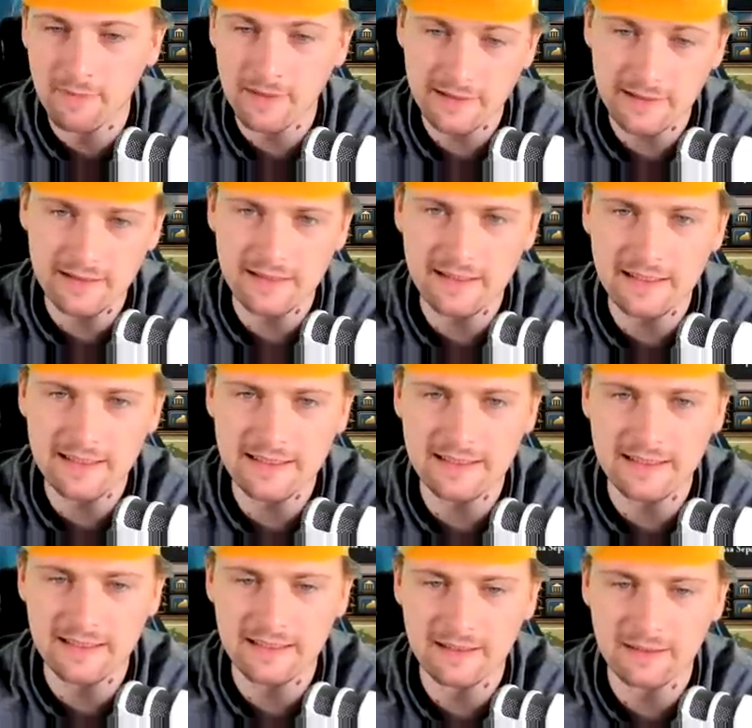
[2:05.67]
but at
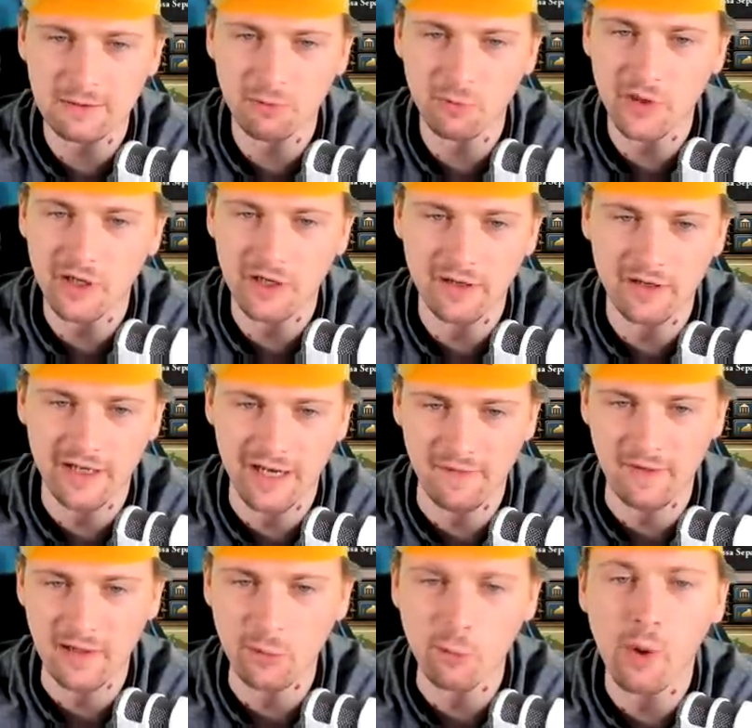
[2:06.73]
least we are
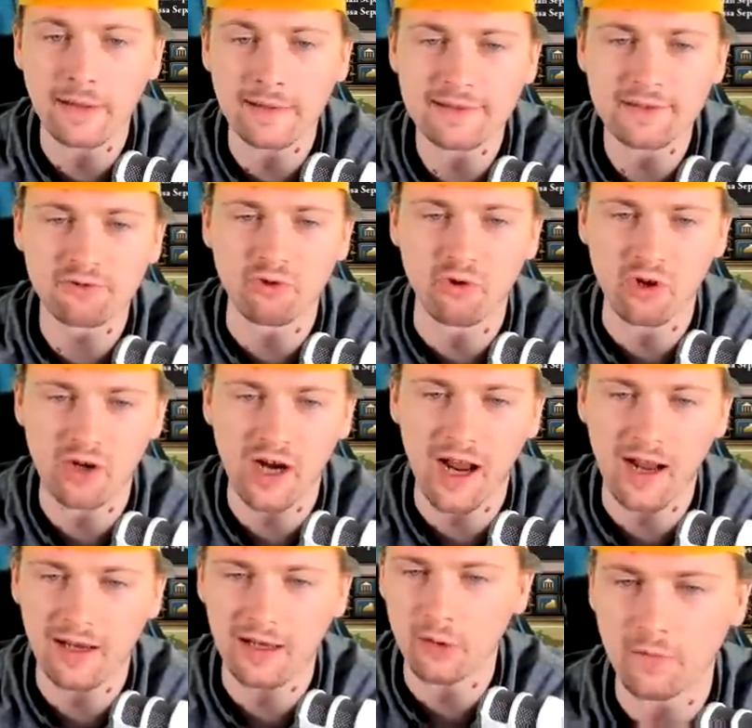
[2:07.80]
having one strong ally